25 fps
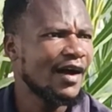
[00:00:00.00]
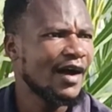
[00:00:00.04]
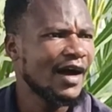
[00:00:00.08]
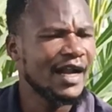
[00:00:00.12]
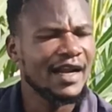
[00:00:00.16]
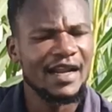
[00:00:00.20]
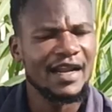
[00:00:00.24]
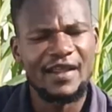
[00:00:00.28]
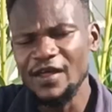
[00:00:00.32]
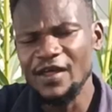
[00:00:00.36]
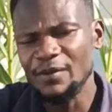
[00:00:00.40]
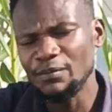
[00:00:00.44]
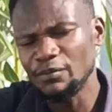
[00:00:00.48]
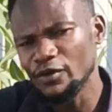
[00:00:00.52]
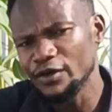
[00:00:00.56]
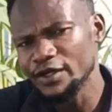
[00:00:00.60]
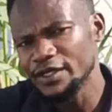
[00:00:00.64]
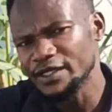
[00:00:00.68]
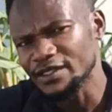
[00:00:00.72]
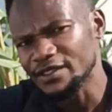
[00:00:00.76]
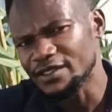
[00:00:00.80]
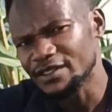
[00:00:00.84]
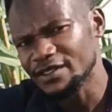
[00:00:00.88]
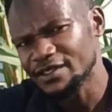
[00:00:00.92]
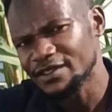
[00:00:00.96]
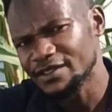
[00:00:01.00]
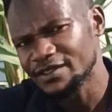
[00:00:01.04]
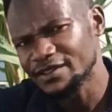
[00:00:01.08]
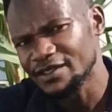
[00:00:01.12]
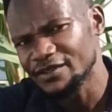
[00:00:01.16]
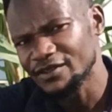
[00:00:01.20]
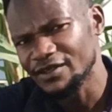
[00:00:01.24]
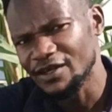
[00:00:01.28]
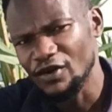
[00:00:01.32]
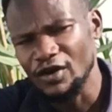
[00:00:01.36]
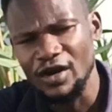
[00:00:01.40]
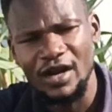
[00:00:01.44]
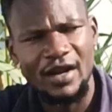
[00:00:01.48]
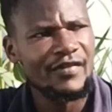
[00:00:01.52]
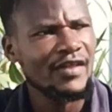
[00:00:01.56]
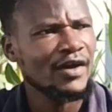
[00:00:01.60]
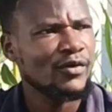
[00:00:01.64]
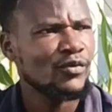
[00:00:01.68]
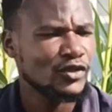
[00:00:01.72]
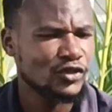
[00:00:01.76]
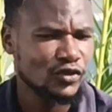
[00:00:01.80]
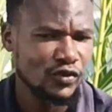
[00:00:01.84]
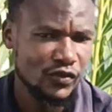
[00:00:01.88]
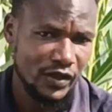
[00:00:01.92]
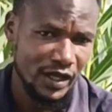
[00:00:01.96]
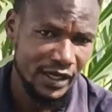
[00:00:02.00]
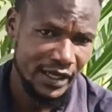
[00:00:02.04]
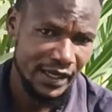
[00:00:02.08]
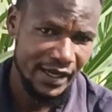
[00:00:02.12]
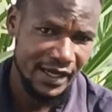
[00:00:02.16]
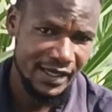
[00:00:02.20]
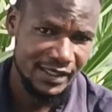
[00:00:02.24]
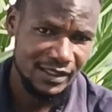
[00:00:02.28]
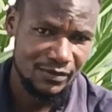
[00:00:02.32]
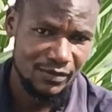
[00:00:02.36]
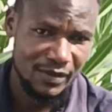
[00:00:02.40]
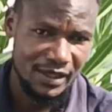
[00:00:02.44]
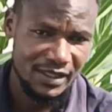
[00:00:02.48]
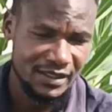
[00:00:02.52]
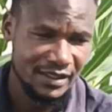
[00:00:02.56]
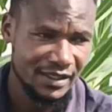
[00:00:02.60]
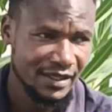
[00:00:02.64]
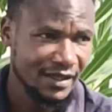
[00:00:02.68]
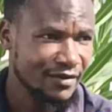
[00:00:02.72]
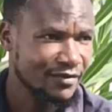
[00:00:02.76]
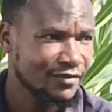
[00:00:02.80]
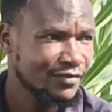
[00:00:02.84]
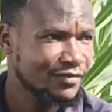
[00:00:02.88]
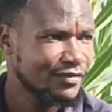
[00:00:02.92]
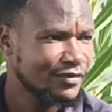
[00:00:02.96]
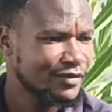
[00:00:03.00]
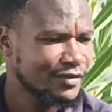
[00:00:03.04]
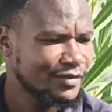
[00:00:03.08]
Another point, or another question that I asked myself,